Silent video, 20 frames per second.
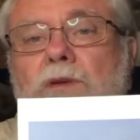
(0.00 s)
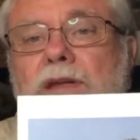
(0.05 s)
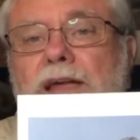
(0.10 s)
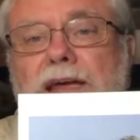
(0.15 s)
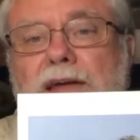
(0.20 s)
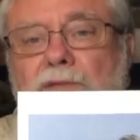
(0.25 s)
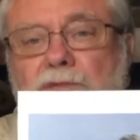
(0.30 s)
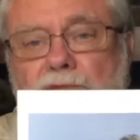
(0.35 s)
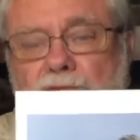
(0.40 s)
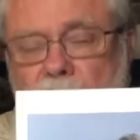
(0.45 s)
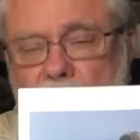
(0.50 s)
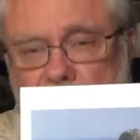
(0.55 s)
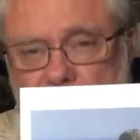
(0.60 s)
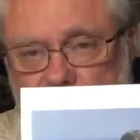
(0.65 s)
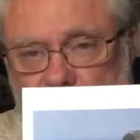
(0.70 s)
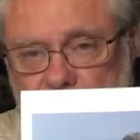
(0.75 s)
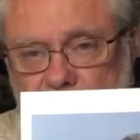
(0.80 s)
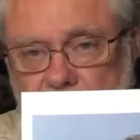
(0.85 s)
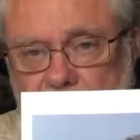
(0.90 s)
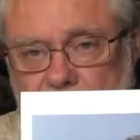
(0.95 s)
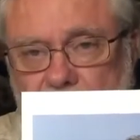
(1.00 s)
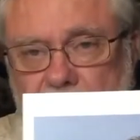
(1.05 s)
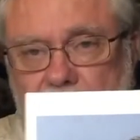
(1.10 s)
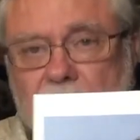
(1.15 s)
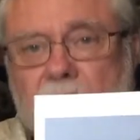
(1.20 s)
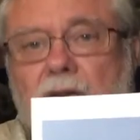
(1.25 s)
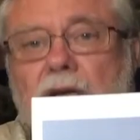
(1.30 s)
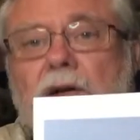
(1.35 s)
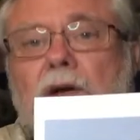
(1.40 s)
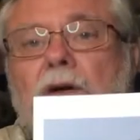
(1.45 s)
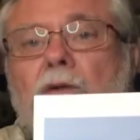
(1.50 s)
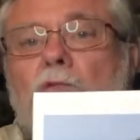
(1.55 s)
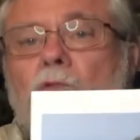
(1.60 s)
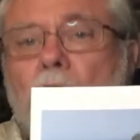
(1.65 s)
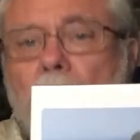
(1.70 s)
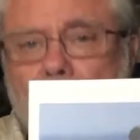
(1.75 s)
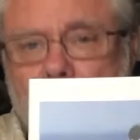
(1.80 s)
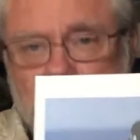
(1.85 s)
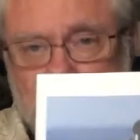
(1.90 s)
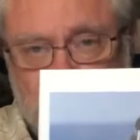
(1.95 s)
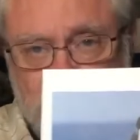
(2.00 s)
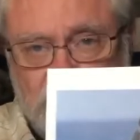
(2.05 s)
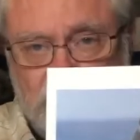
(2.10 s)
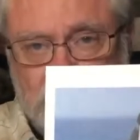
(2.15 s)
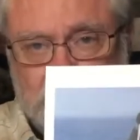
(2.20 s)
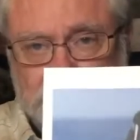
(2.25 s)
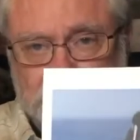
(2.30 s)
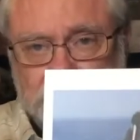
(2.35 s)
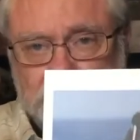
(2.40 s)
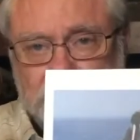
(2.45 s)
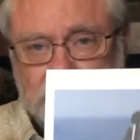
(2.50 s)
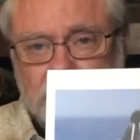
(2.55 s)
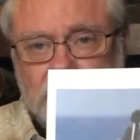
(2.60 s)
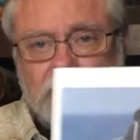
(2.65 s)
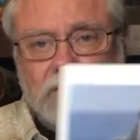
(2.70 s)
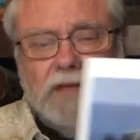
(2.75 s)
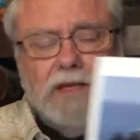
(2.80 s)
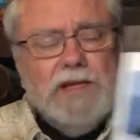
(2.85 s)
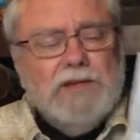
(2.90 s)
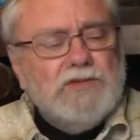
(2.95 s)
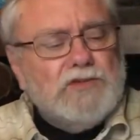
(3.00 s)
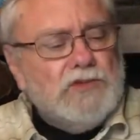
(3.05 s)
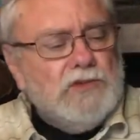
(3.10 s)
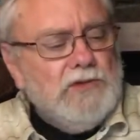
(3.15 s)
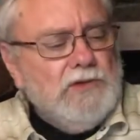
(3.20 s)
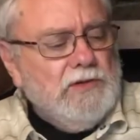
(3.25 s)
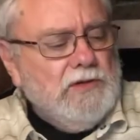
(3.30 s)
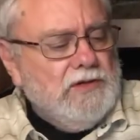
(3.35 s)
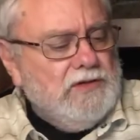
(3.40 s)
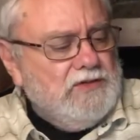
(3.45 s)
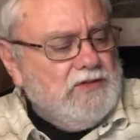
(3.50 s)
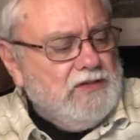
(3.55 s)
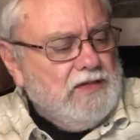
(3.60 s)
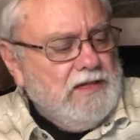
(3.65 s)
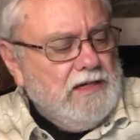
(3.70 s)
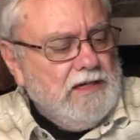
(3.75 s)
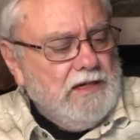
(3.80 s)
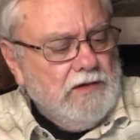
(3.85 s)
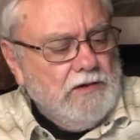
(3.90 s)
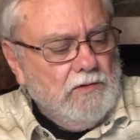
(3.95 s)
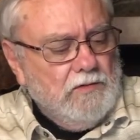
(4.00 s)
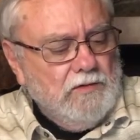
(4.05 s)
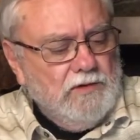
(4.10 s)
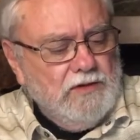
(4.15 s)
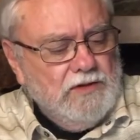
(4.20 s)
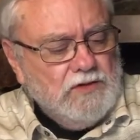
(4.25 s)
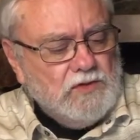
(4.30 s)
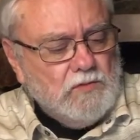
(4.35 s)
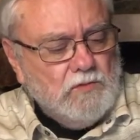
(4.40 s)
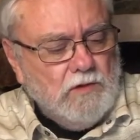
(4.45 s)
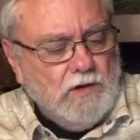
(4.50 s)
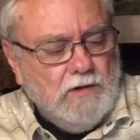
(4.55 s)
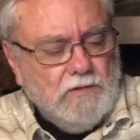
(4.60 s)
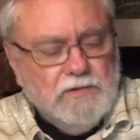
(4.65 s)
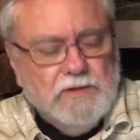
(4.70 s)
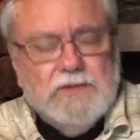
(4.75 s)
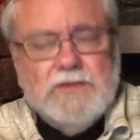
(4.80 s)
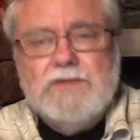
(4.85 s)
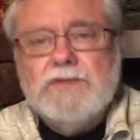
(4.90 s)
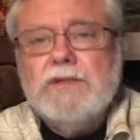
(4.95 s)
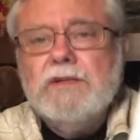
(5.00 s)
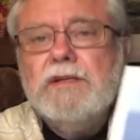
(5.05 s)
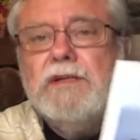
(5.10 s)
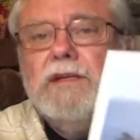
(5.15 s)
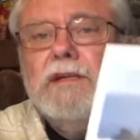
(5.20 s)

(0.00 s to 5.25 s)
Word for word: life of the walrus. And so you can see here with this walrus,